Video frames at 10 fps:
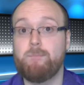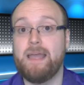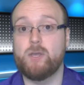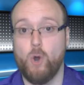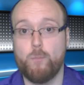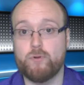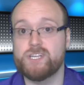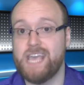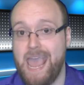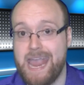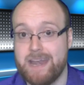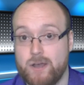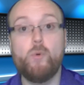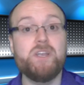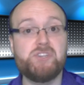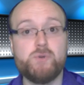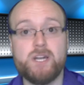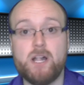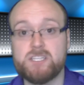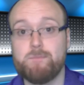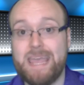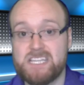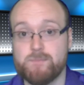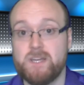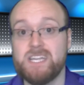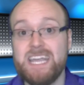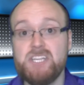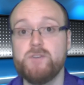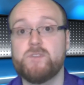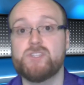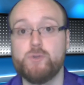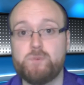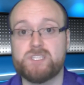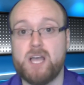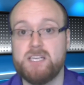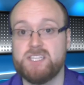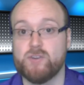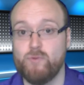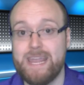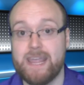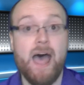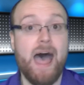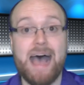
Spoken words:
by Corporate Kane, who issued an ultimatum that each of the superstars in the ring